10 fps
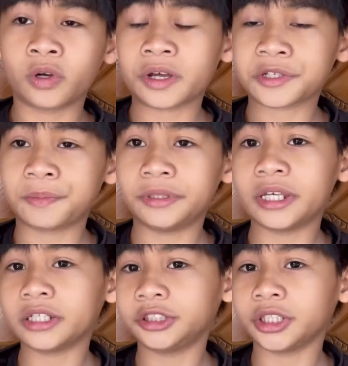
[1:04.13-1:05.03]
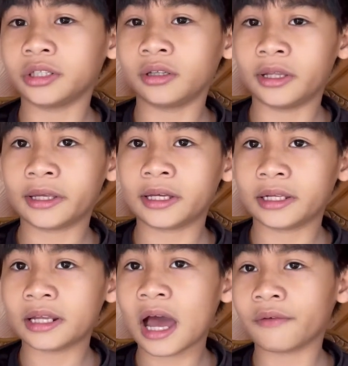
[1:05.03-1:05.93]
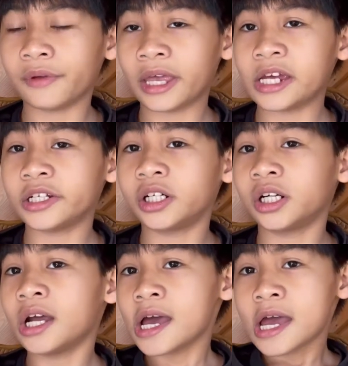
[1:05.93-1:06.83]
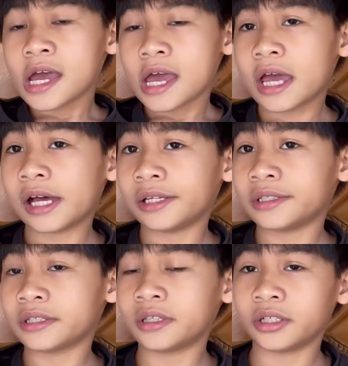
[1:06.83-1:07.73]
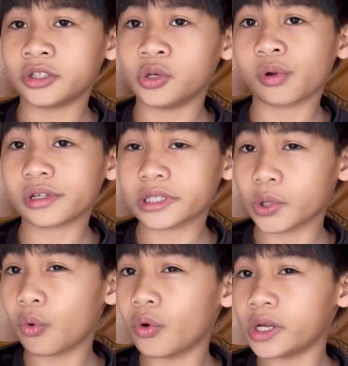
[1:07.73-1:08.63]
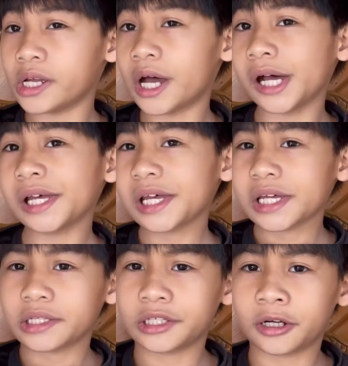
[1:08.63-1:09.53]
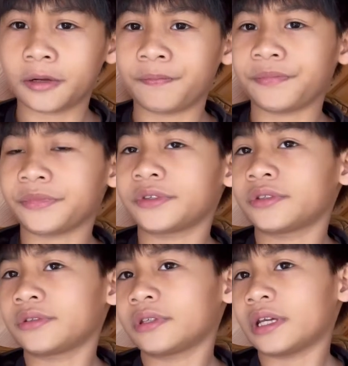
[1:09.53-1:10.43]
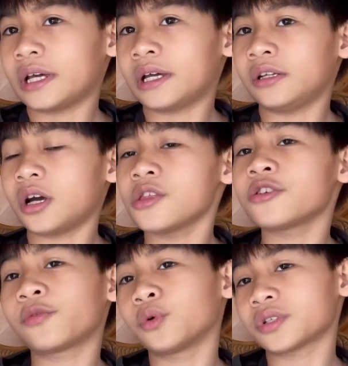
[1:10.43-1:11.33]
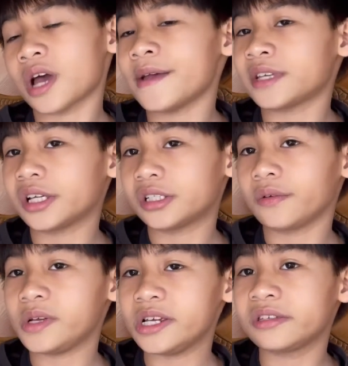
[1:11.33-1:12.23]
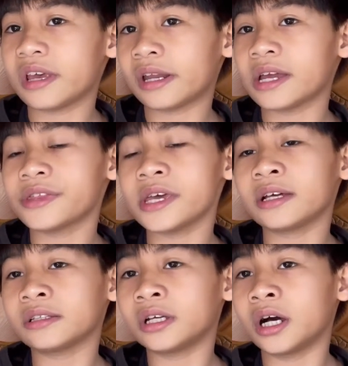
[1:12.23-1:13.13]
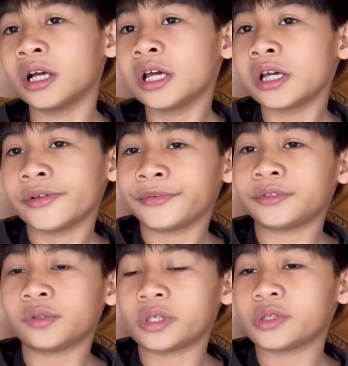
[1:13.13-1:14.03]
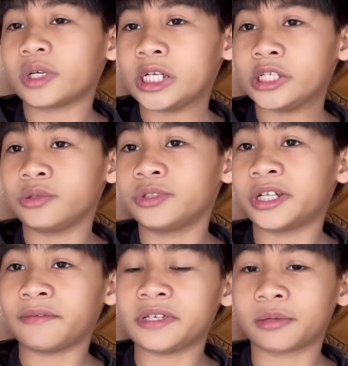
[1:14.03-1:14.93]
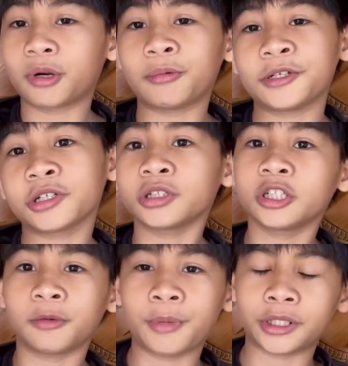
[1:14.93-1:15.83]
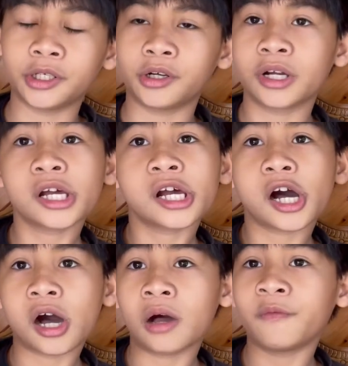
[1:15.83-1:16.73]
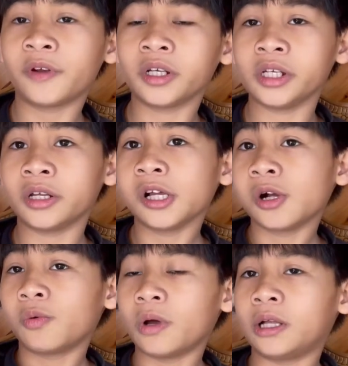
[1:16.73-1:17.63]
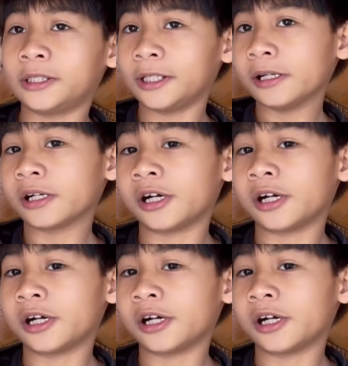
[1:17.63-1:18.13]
Expedition, the Lincoln Navigator, and the Toyota Sequoia, and other full-size SUVs. And I think the 2022 Chevy Suburban is a good competitor, very well